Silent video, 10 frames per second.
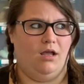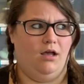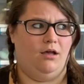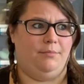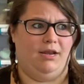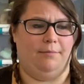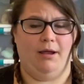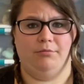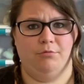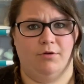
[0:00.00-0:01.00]
And I
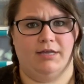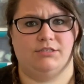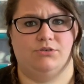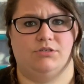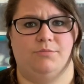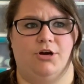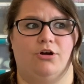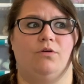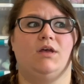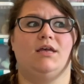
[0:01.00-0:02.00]
probably won't get to it
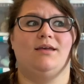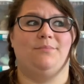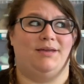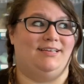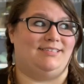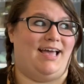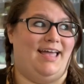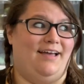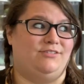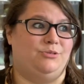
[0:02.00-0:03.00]
tomorrow because I
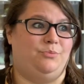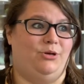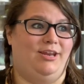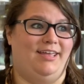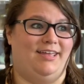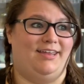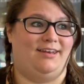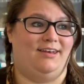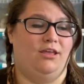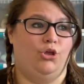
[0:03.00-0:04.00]
have to put
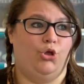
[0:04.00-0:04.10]
in